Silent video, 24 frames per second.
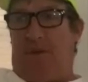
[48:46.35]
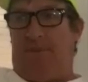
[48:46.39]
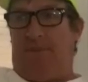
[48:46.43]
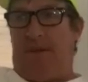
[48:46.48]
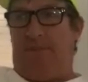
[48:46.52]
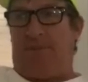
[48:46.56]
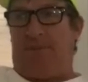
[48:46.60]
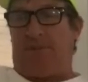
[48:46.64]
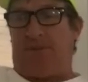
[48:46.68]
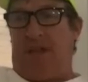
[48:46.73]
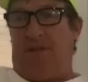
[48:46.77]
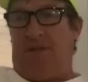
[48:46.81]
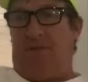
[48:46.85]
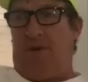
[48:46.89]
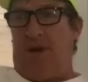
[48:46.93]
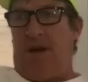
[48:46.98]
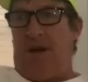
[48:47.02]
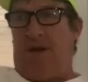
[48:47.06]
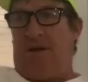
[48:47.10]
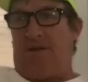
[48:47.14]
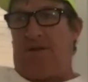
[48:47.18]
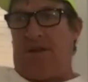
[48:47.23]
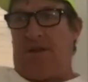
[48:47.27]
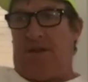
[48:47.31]
People say,
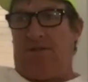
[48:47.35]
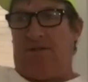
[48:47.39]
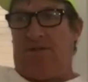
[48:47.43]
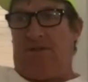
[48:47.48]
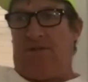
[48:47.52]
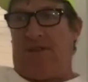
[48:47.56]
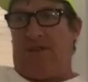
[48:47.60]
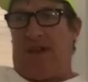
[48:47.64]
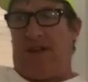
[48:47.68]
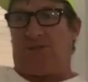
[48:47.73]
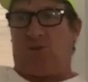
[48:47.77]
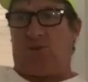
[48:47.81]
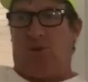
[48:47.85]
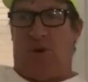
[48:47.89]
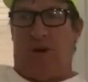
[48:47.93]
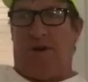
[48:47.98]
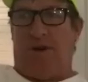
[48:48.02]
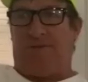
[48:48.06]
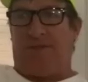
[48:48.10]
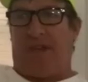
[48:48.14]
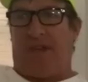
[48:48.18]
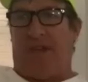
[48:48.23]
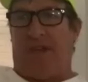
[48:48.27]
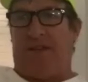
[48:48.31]
well, you've got
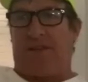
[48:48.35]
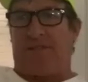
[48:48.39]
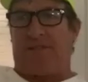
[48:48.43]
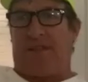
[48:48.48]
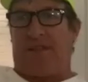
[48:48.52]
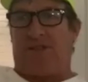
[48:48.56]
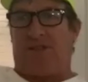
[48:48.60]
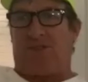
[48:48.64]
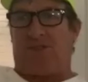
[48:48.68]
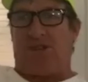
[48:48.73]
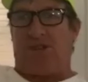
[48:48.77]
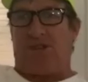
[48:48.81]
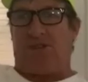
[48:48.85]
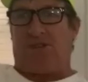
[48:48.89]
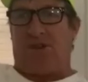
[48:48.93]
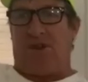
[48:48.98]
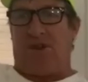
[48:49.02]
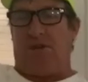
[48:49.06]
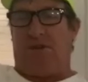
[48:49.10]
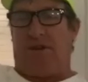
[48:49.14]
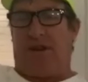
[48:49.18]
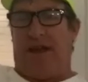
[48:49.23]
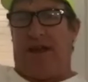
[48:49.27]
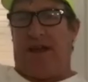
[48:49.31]
12 kids and it's just
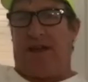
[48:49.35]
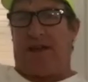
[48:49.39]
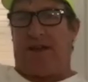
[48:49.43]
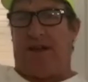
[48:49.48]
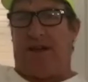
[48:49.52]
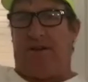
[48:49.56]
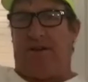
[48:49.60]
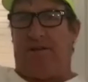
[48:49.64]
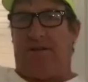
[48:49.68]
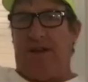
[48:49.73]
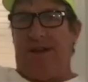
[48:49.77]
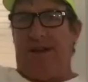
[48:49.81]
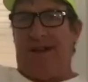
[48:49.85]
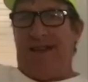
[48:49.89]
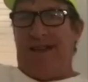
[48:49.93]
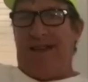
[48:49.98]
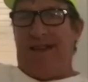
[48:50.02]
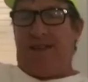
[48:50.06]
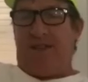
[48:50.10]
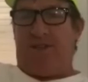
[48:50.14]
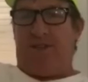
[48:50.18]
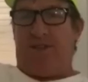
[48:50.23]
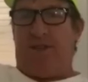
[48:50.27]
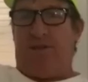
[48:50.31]
you. And I go,
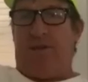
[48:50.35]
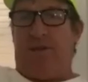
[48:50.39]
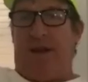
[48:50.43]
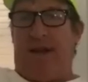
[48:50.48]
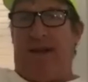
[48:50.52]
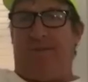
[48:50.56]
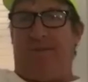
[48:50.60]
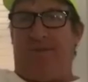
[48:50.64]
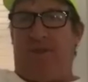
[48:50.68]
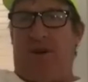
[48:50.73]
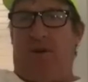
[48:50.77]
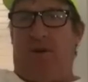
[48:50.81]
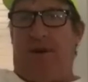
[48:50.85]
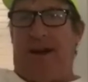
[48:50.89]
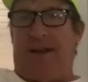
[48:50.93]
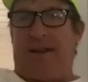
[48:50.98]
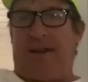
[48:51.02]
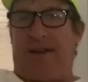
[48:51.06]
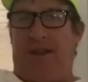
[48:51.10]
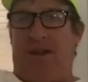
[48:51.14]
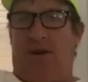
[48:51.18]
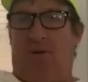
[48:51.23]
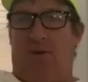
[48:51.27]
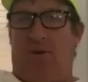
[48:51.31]
you have no
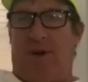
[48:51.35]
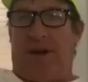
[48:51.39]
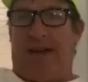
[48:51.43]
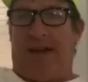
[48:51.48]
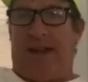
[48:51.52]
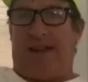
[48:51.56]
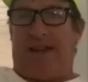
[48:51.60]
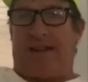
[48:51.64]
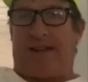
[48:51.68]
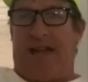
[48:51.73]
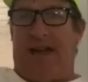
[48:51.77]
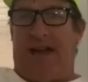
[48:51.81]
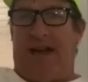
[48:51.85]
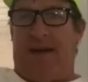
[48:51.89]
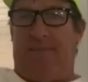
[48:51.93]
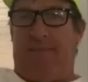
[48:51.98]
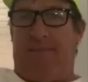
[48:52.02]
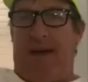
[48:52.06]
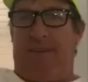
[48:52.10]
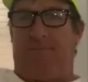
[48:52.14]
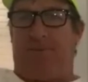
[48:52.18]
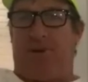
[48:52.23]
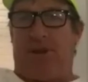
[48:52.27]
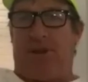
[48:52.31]
idea what kind of time
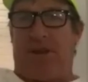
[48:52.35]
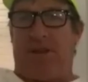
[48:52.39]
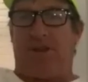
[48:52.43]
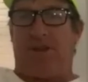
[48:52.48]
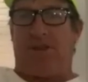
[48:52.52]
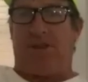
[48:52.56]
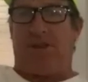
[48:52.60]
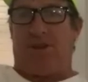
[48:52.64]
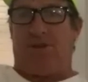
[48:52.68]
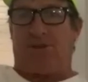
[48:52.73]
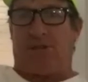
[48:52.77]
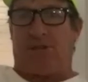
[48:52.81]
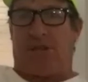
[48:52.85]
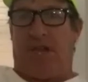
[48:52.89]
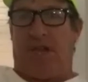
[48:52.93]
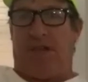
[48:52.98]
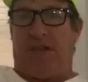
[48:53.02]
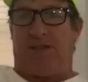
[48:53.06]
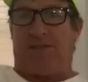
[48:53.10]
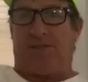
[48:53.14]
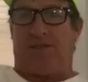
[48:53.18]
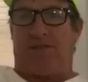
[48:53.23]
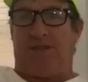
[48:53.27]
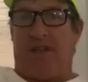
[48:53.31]
I put into those
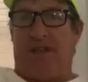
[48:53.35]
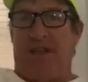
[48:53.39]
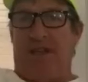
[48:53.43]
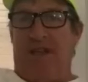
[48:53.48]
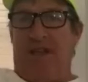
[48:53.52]
kids.